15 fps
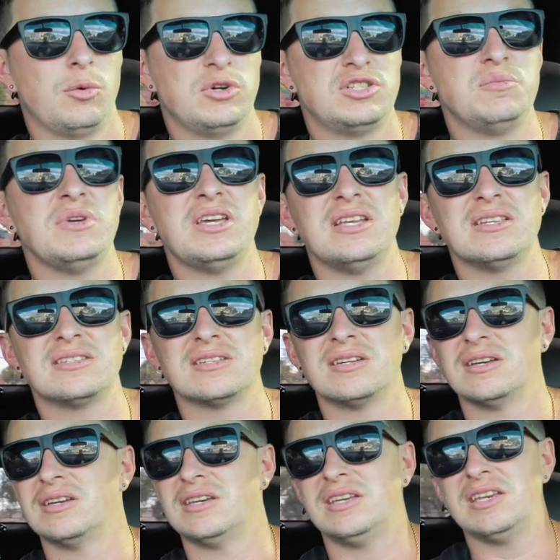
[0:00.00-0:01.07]
which means
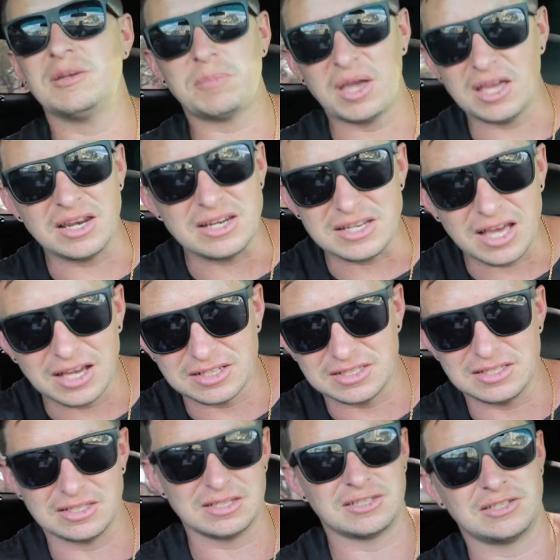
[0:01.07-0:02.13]
he didn't pay any
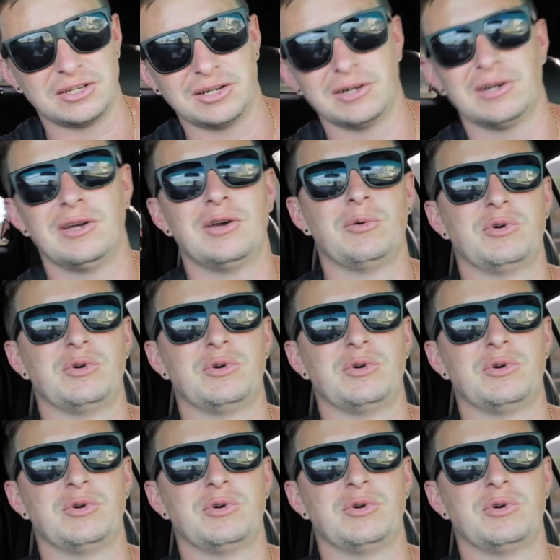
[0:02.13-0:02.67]
taxes this year,